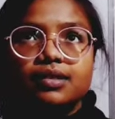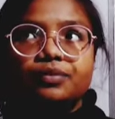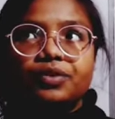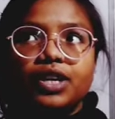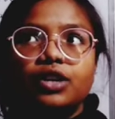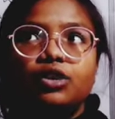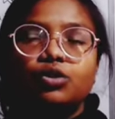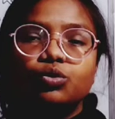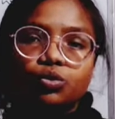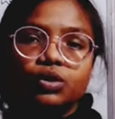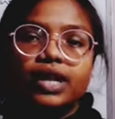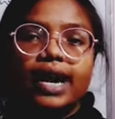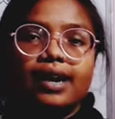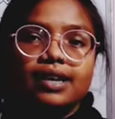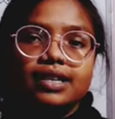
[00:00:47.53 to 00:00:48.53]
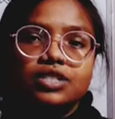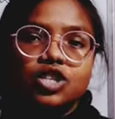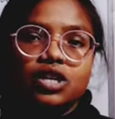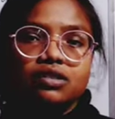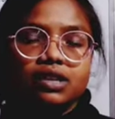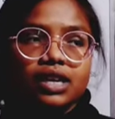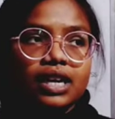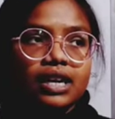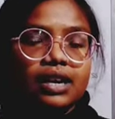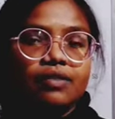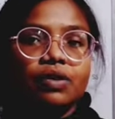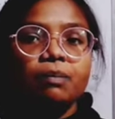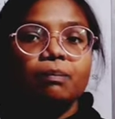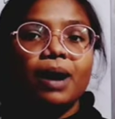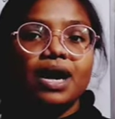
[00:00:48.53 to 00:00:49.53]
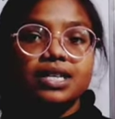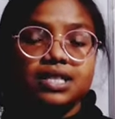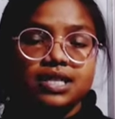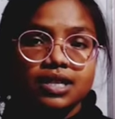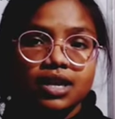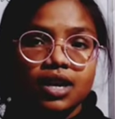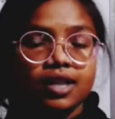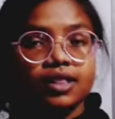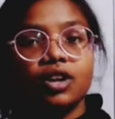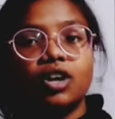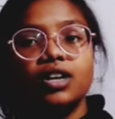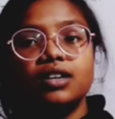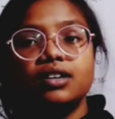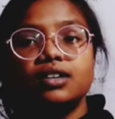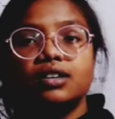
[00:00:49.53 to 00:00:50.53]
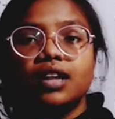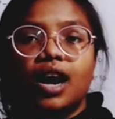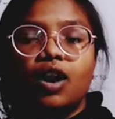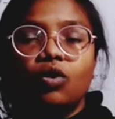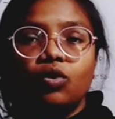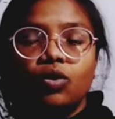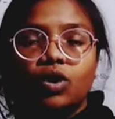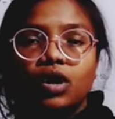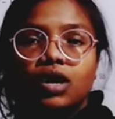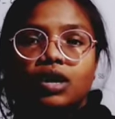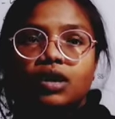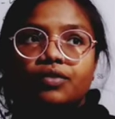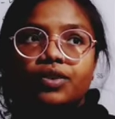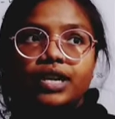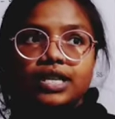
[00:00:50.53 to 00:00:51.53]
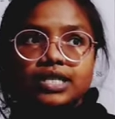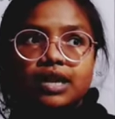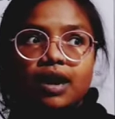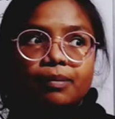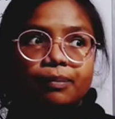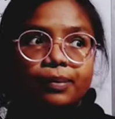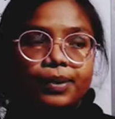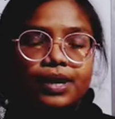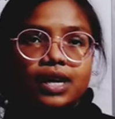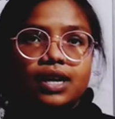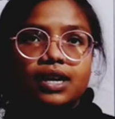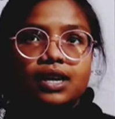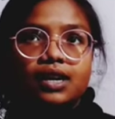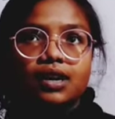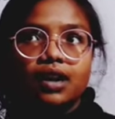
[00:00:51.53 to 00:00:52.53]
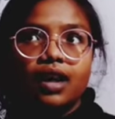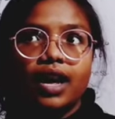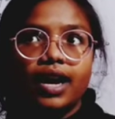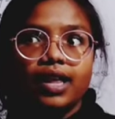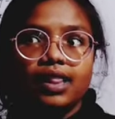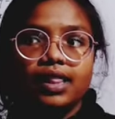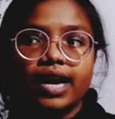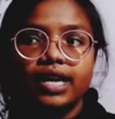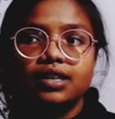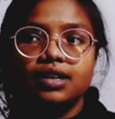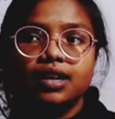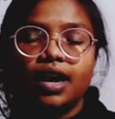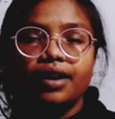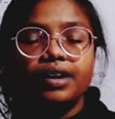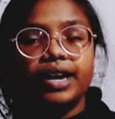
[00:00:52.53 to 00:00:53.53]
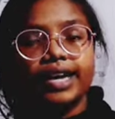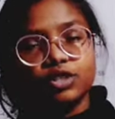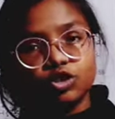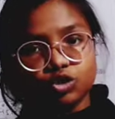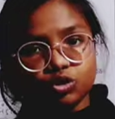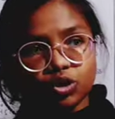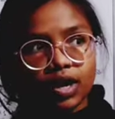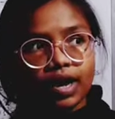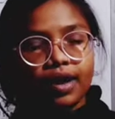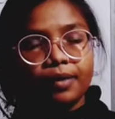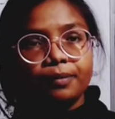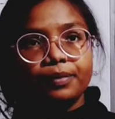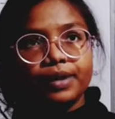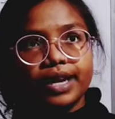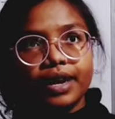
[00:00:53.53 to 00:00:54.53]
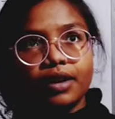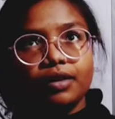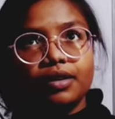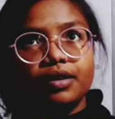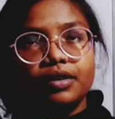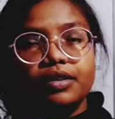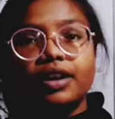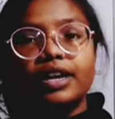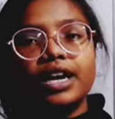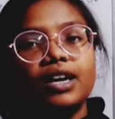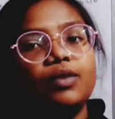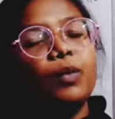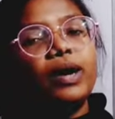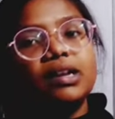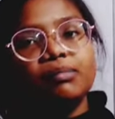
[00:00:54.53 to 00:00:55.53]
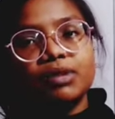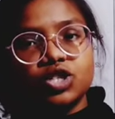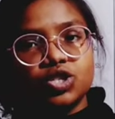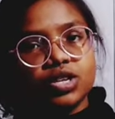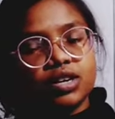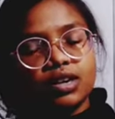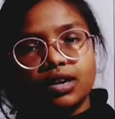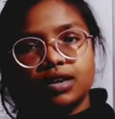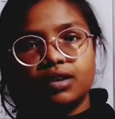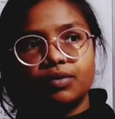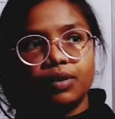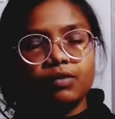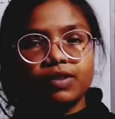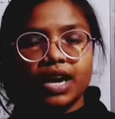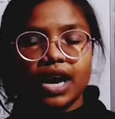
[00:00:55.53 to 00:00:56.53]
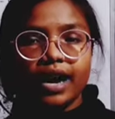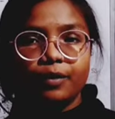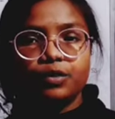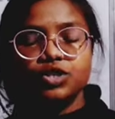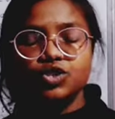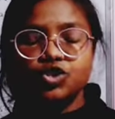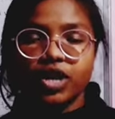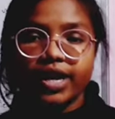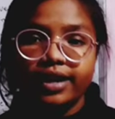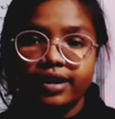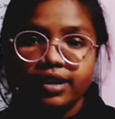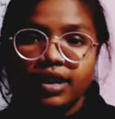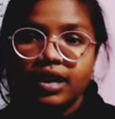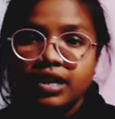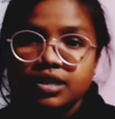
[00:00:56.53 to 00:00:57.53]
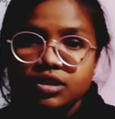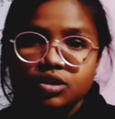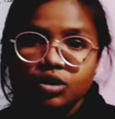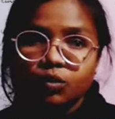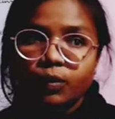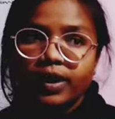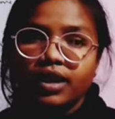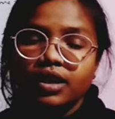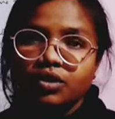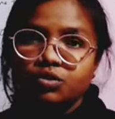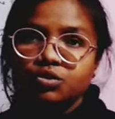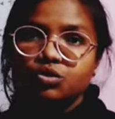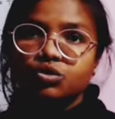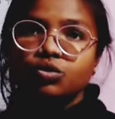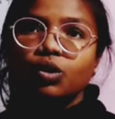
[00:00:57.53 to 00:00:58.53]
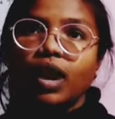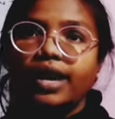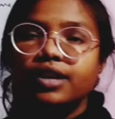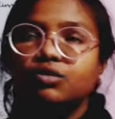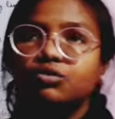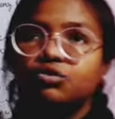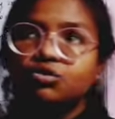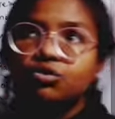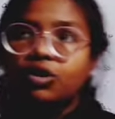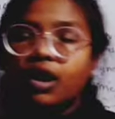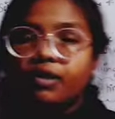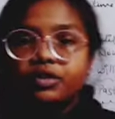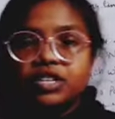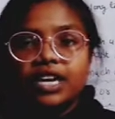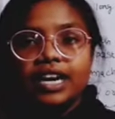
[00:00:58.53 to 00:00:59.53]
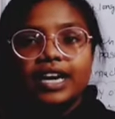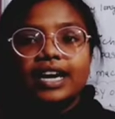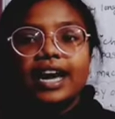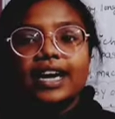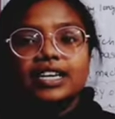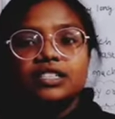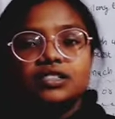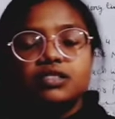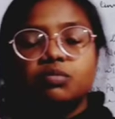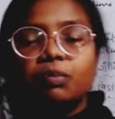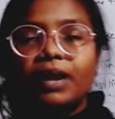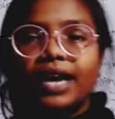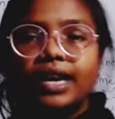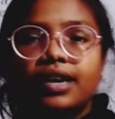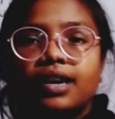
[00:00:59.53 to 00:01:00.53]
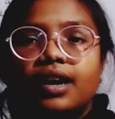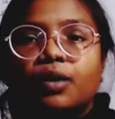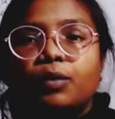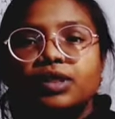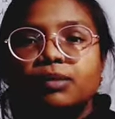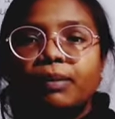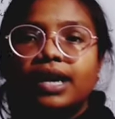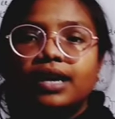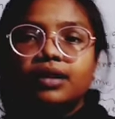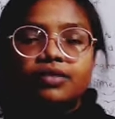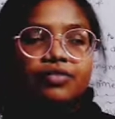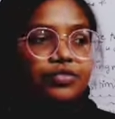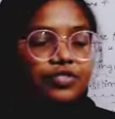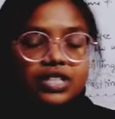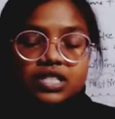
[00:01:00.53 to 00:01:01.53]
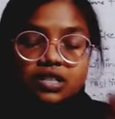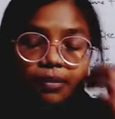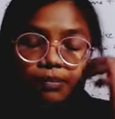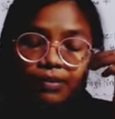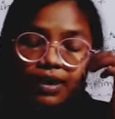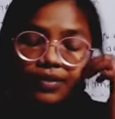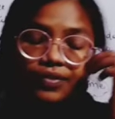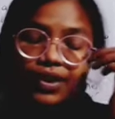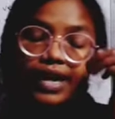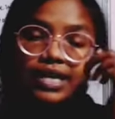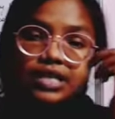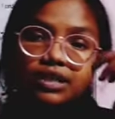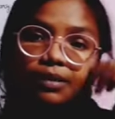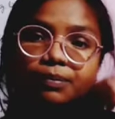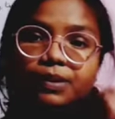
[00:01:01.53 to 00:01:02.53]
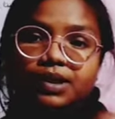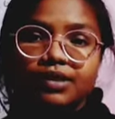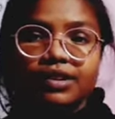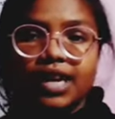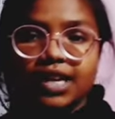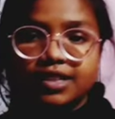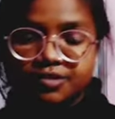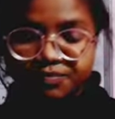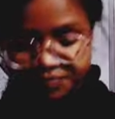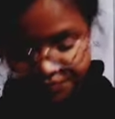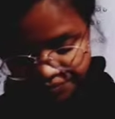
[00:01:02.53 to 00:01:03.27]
we do that generally in our past, not now. For example, I like to play cricket very much when I was child. So what I used to do, I used to go out today, I just play with some of my friends the cricket,